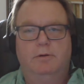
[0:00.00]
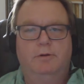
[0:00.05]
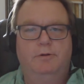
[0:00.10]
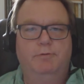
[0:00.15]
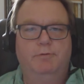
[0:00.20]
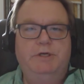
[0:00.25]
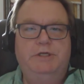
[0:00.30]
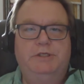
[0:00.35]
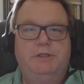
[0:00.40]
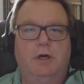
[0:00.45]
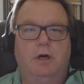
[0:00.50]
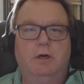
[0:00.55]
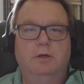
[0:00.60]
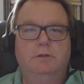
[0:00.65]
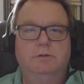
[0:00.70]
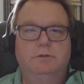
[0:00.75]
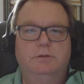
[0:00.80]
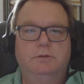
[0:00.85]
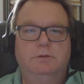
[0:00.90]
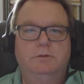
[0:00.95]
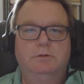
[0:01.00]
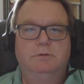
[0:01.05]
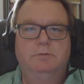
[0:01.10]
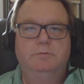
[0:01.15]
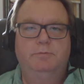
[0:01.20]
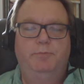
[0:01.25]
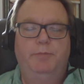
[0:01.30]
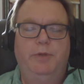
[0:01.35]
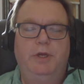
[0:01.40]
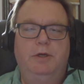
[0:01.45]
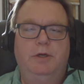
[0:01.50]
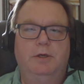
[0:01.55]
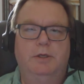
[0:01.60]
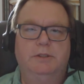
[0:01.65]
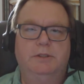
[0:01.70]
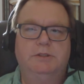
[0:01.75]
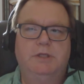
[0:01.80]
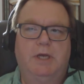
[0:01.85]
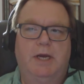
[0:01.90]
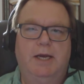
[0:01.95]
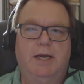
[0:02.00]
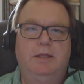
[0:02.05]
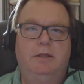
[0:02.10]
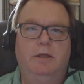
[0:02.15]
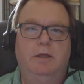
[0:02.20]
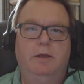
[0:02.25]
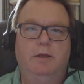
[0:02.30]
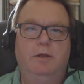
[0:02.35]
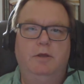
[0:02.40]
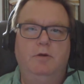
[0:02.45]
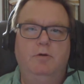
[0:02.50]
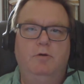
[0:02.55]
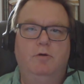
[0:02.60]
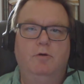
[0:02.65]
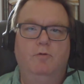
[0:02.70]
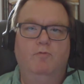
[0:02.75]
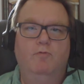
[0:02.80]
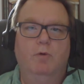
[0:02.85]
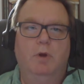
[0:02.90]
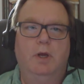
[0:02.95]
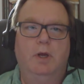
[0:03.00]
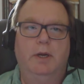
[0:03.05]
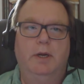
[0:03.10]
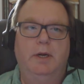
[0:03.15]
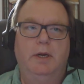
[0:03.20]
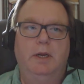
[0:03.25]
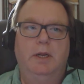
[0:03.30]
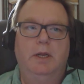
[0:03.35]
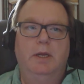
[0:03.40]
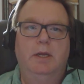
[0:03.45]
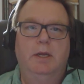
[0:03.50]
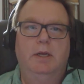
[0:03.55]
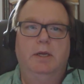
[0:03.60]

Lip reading: 3 stars because I think you could run